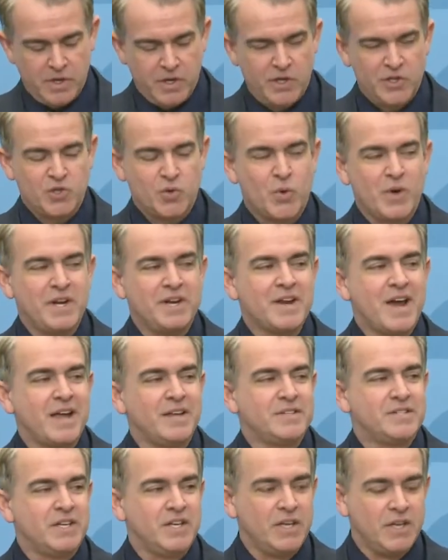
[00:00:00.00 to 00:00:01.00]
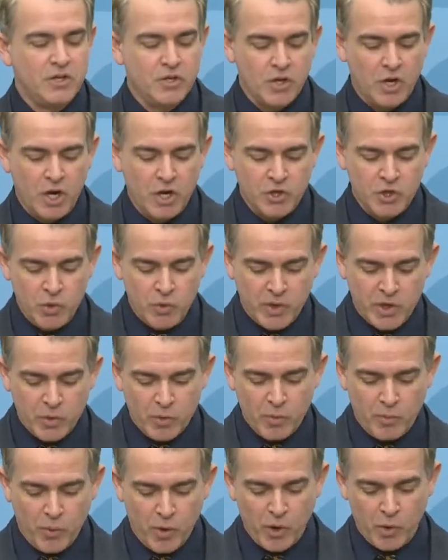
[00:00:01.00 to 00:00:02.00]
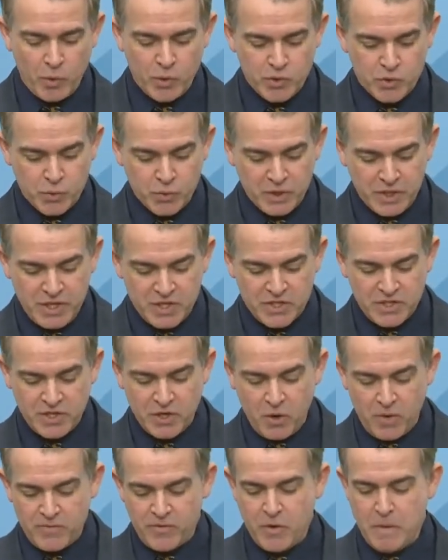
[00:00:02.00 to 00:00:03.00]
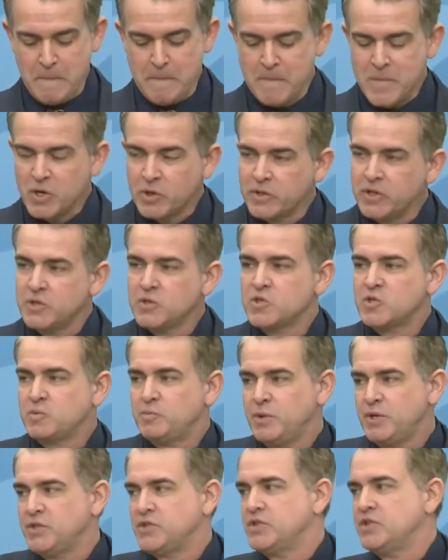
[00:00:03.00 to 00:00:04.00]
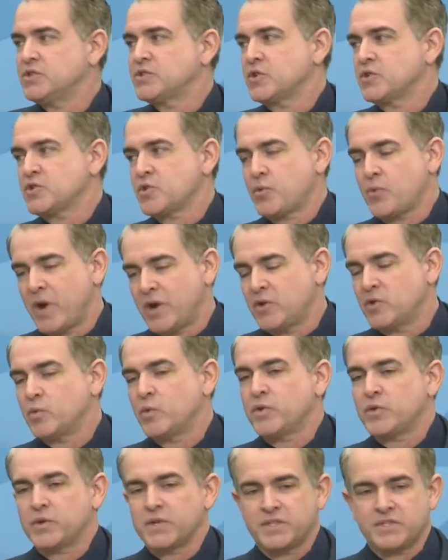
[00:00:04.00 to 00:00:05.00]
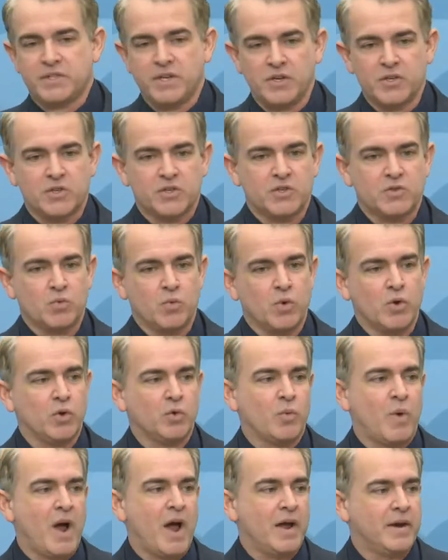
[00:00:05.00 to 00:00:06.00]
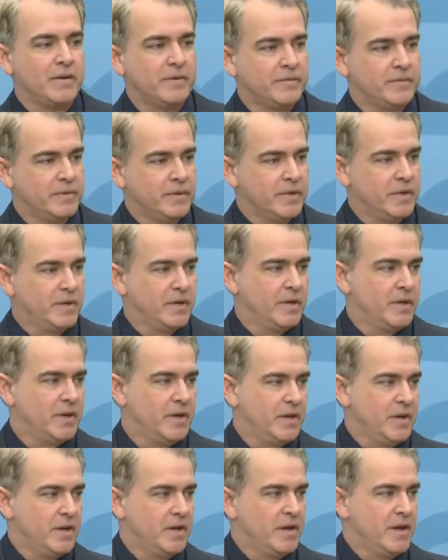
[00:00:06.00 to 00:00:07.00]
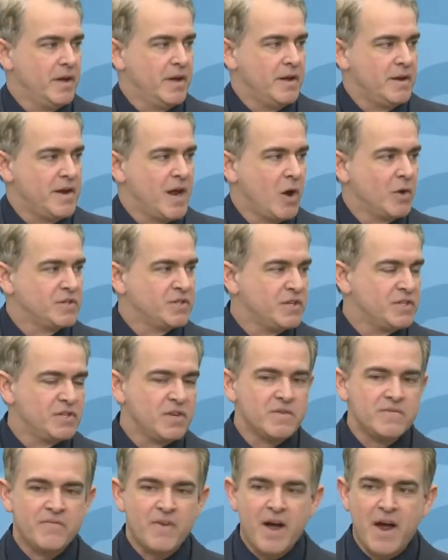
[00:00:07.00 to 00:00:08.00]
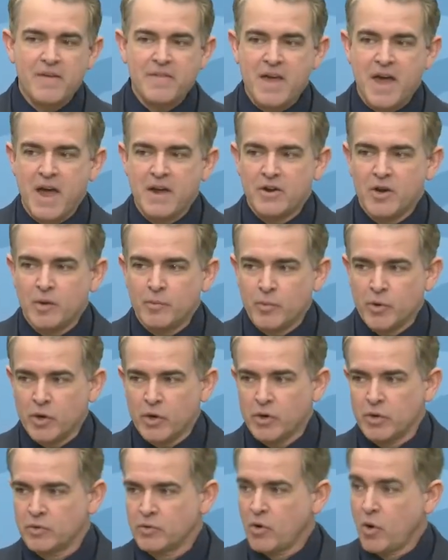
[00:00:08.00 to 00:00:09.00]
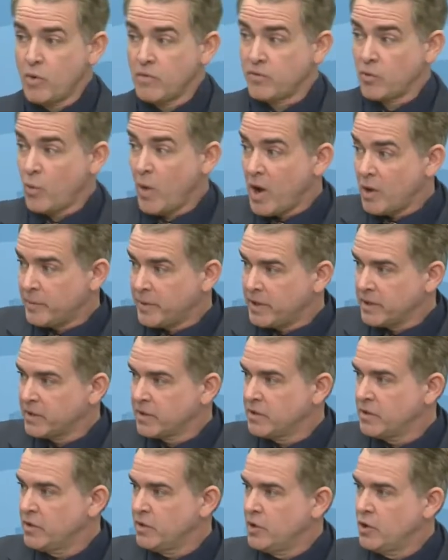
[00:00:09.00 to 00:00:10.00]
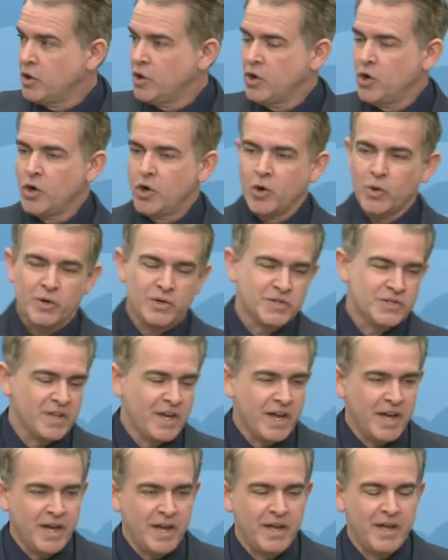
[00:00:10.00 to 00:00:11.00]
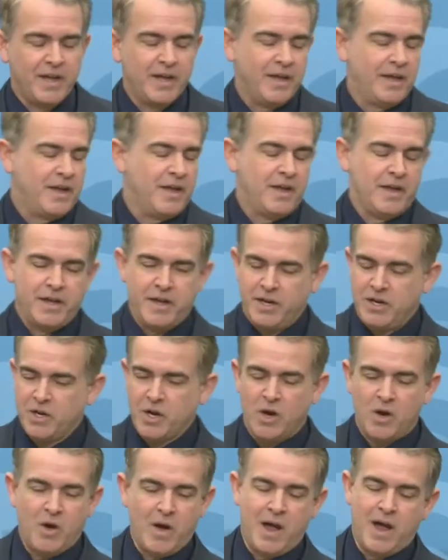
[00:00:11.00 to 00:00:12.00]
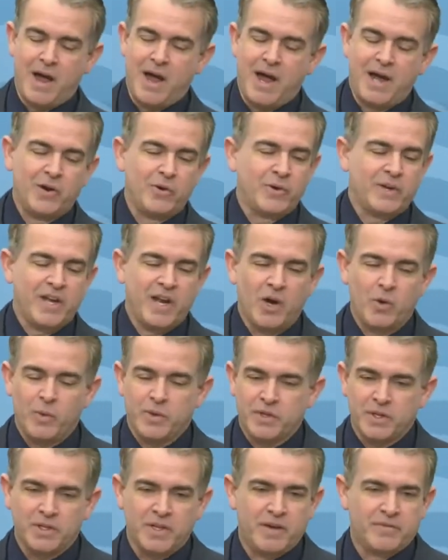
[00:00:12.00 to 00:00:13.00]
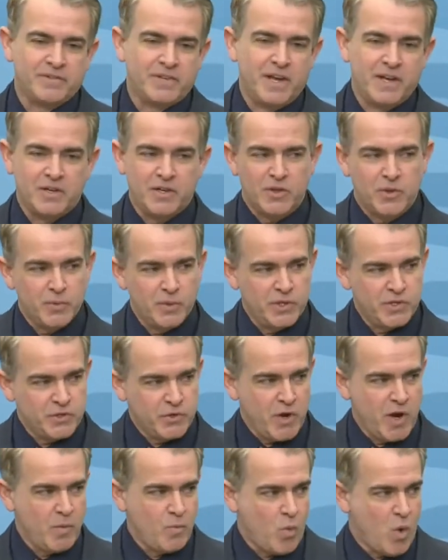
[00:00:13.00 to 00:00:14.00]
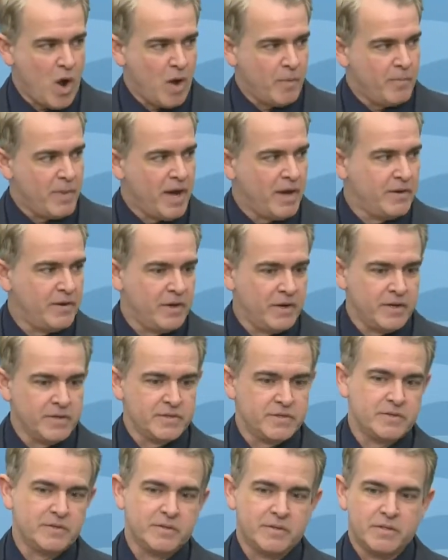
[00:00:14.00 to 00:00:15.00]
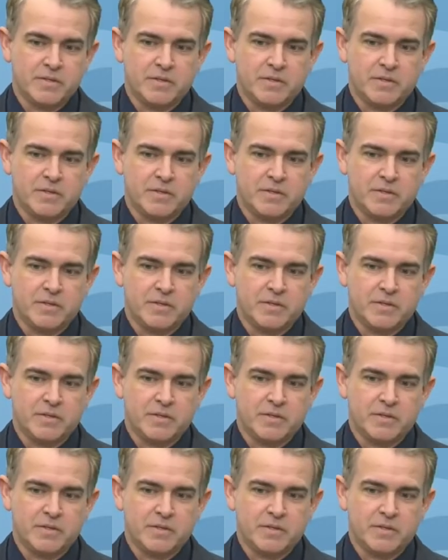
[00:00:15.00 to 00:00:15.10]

In 2019, a UN report was released that over a million species are threatened with extinction worldwide. Now, it's easy to find that number overwhelming or to say, you know, I don't care what the left-handed three-stripe wombat does.